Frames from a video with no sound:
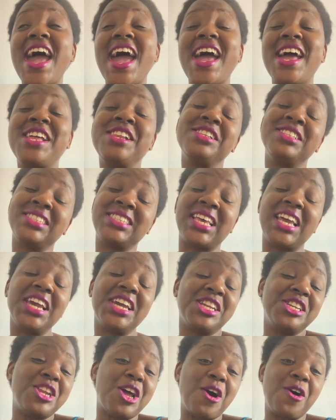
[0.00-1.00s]
and
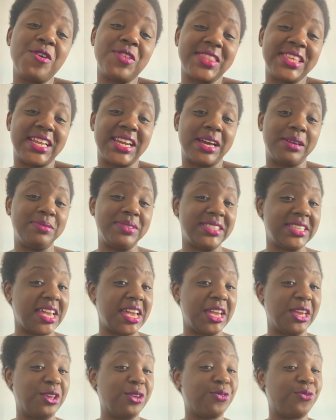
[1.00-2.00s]
take note that I'm
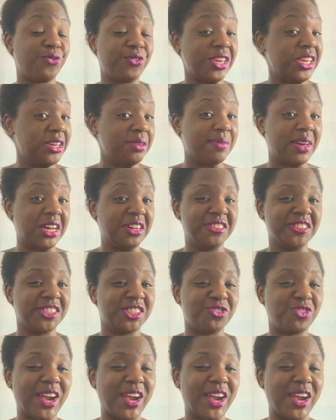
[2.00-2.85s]
saying females